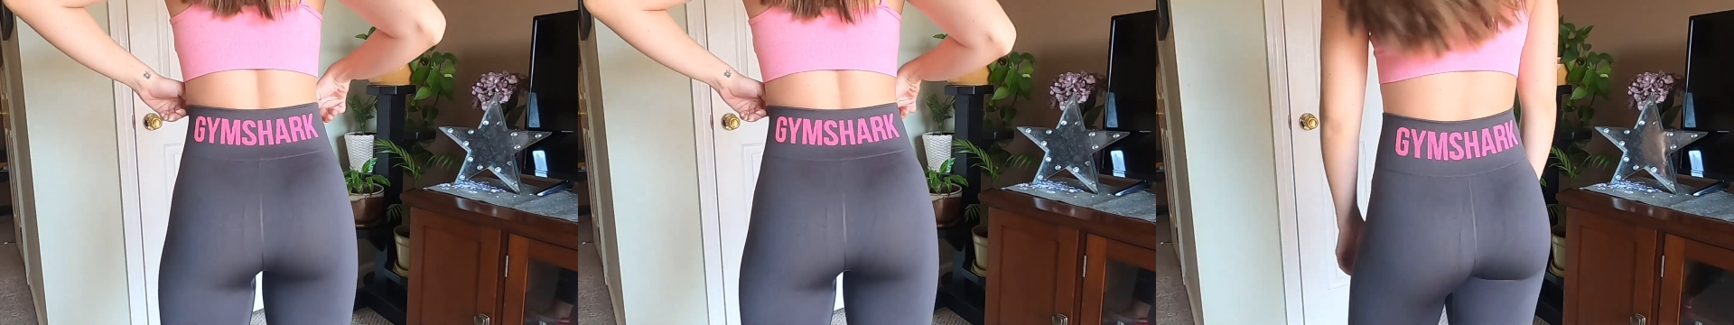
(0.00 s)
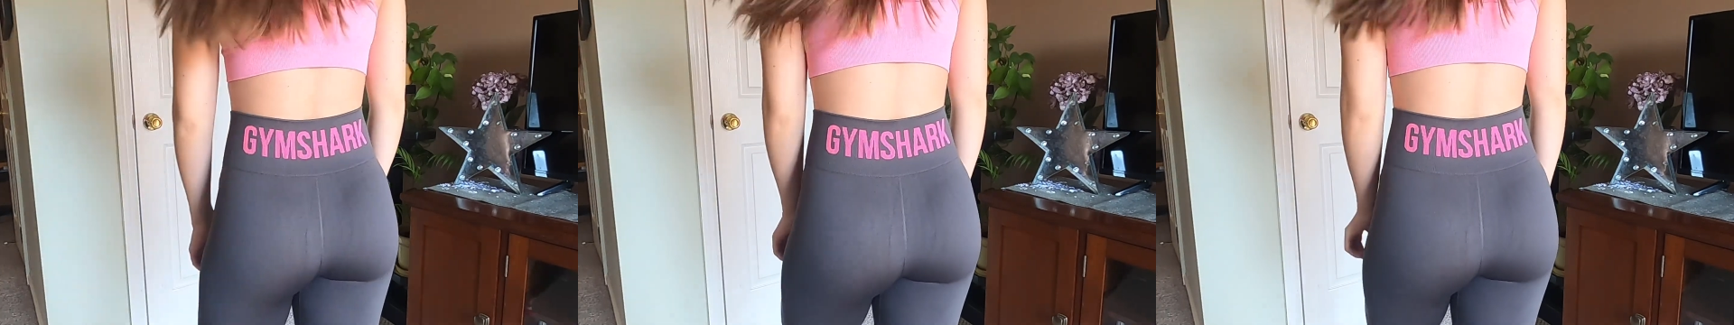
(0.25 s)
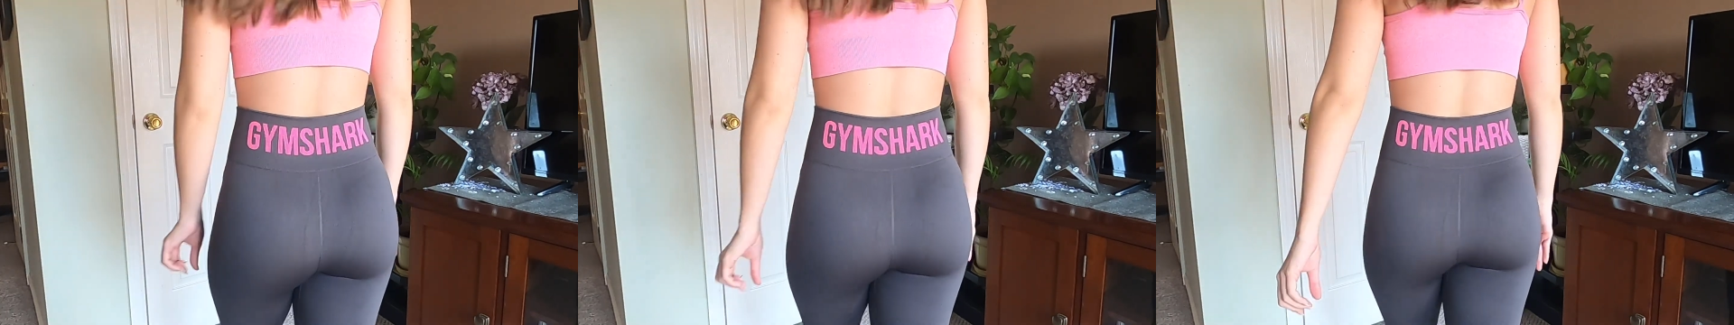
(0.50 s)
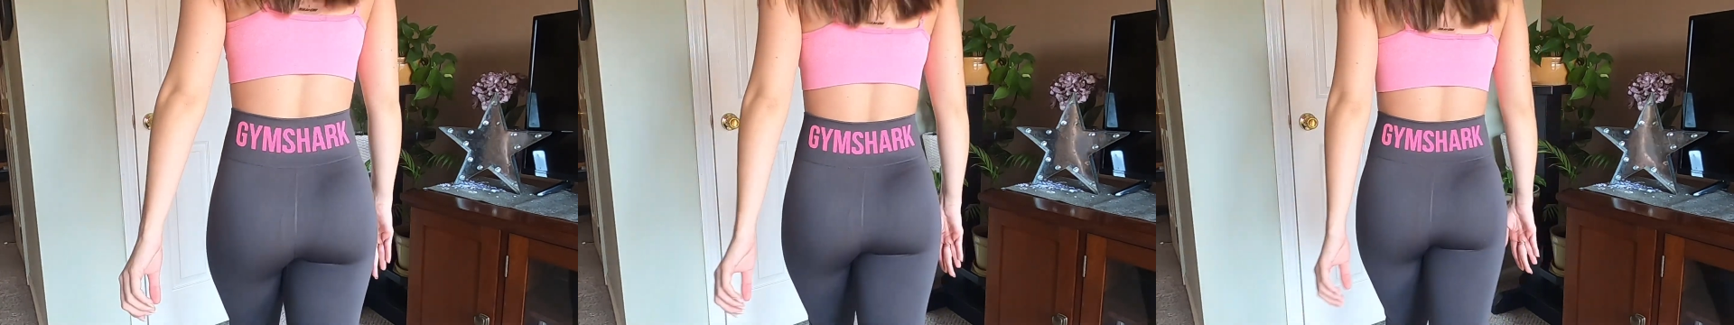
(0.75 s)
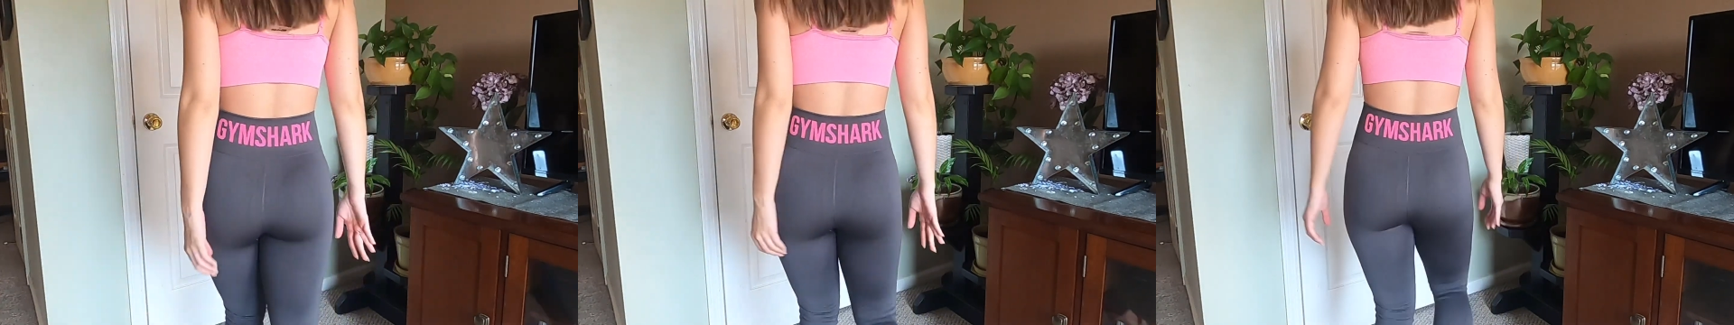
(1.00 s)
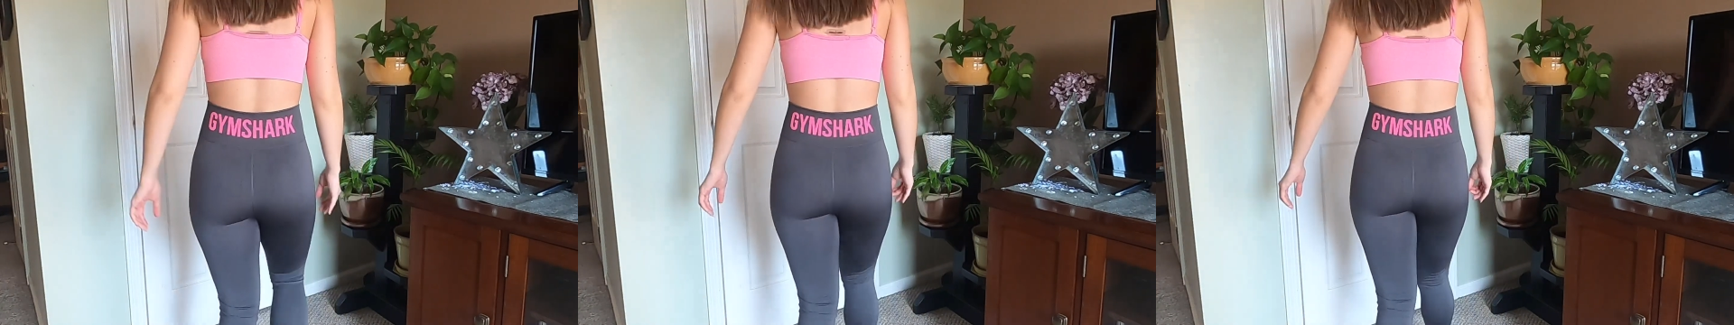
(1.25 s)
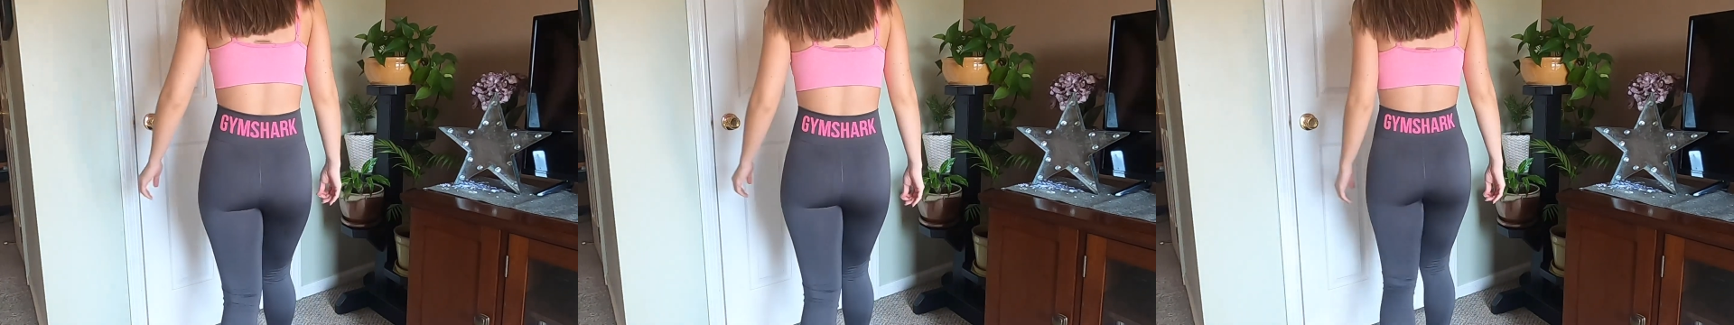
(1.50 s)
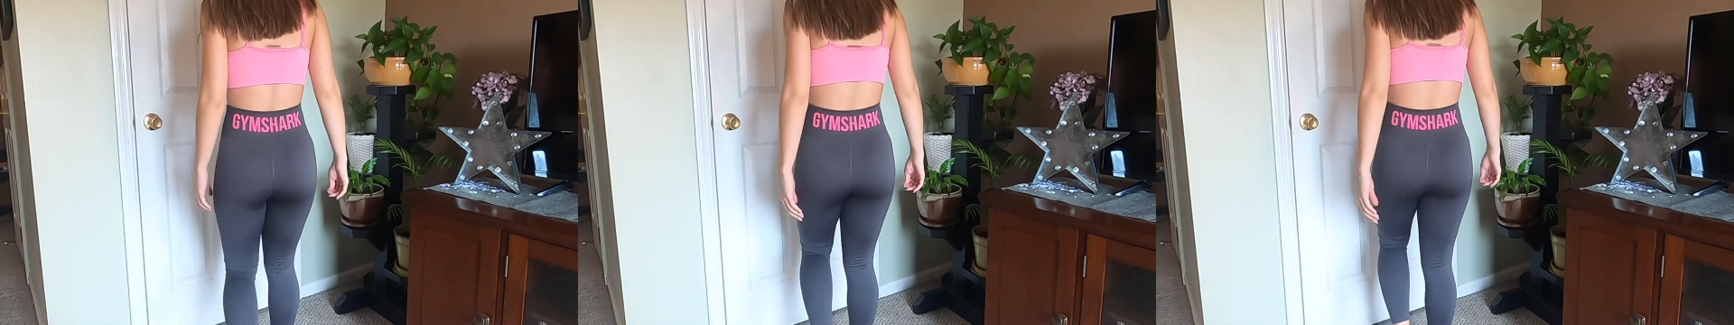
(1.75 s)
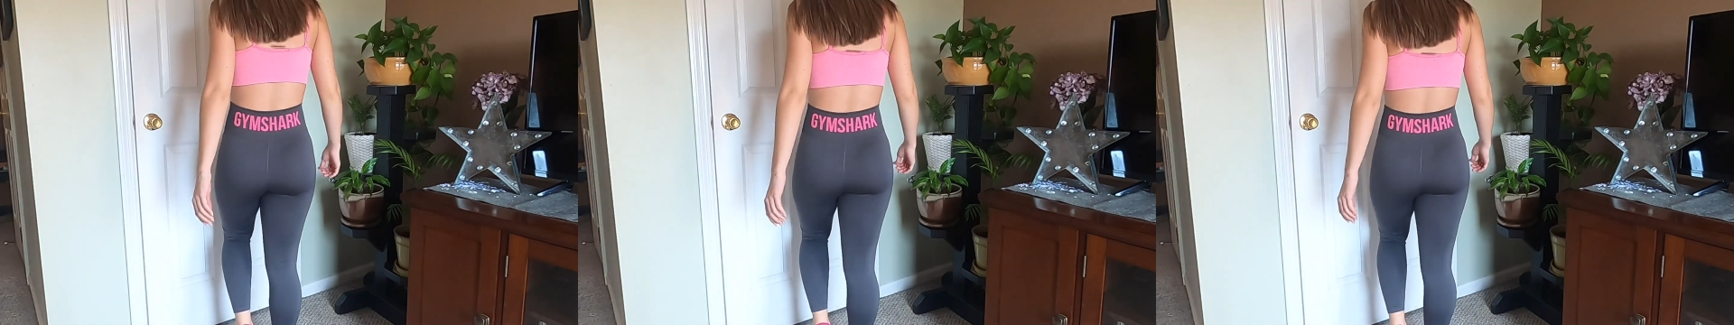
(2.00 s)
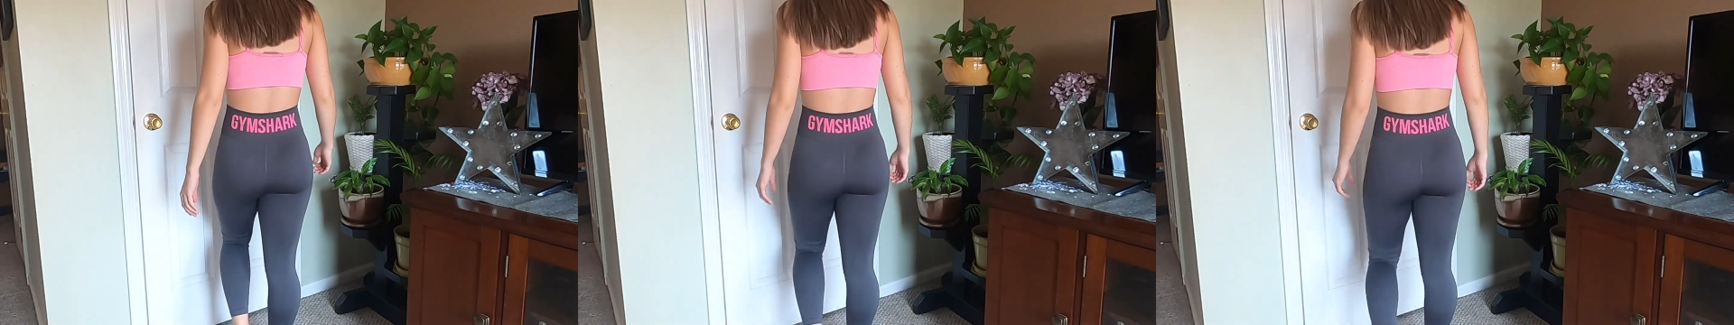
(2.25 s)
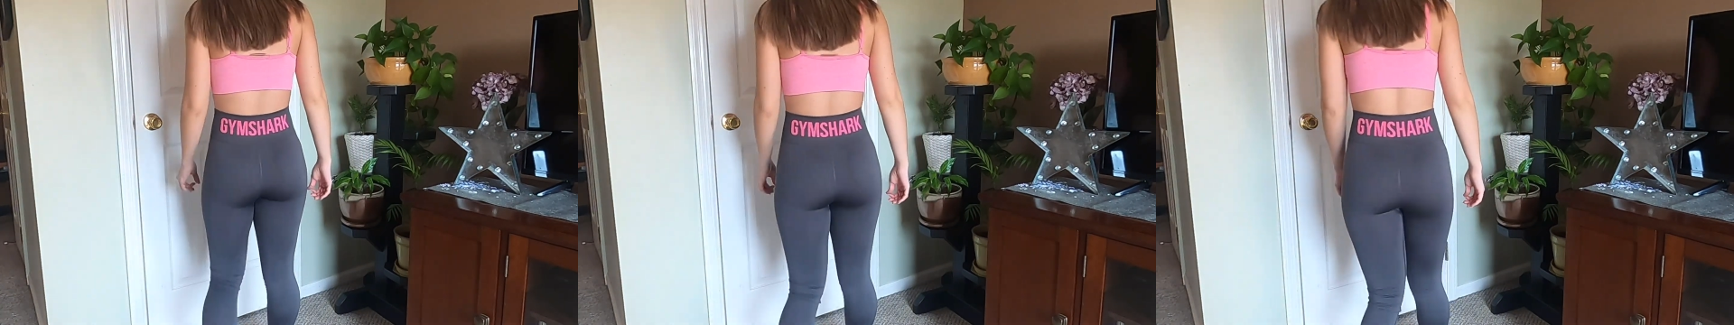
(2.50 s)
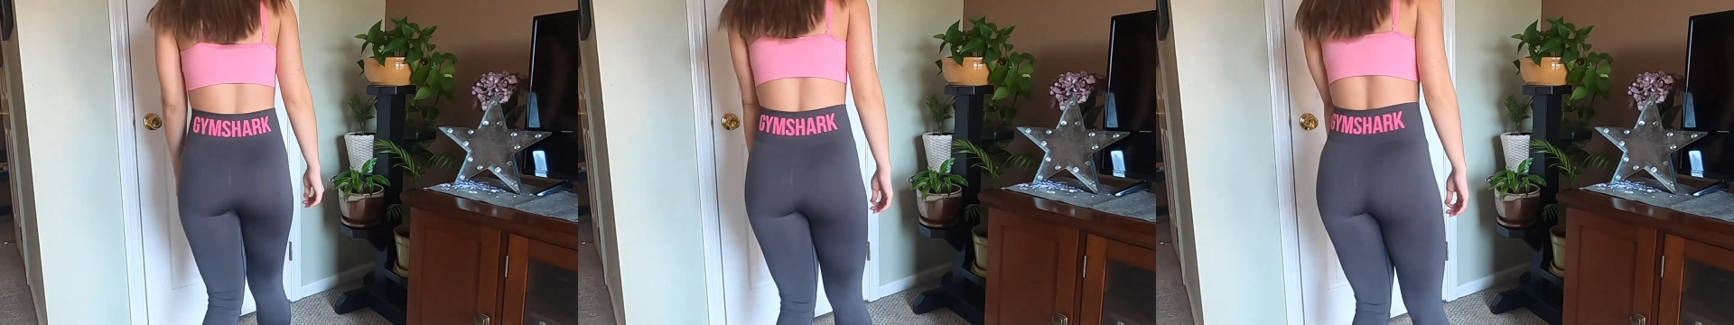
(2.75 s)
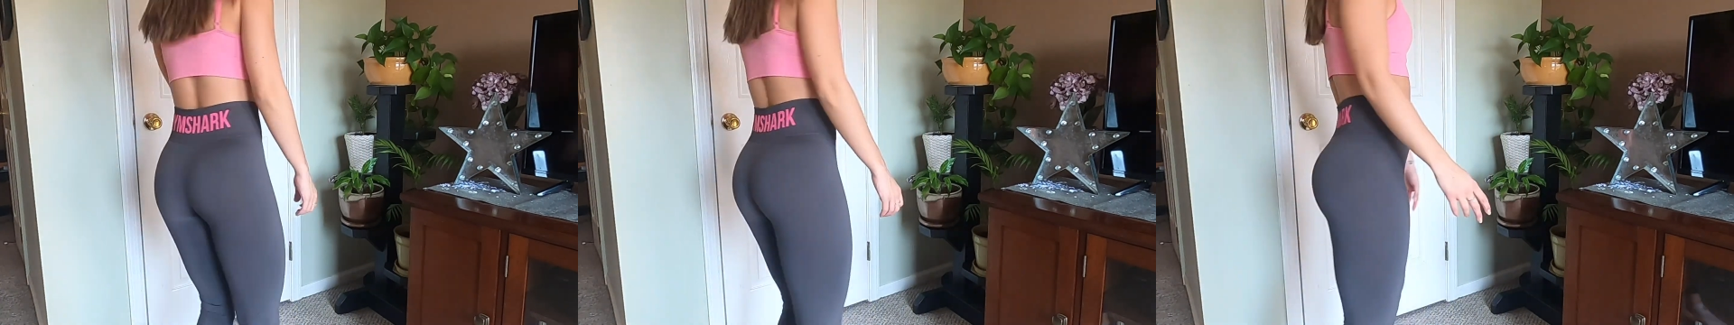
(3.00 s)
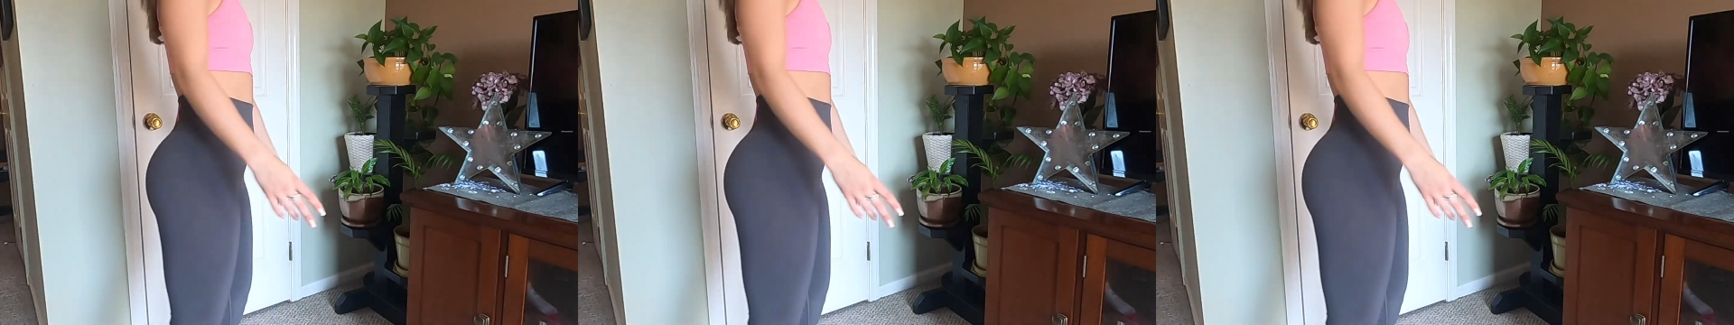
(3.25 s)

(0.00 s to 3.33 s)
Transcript: No face is visible, so there are no lips to read.